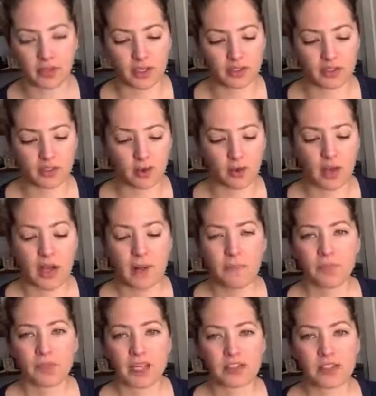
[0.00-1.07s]
So
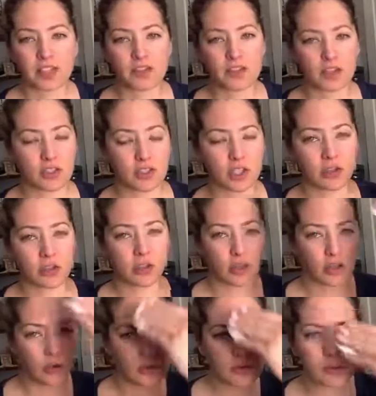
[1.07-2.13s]
it's going to start to
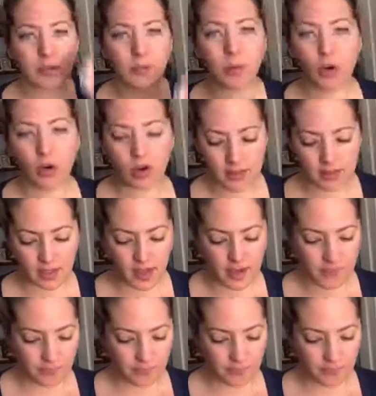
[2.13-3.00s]
close the pores up,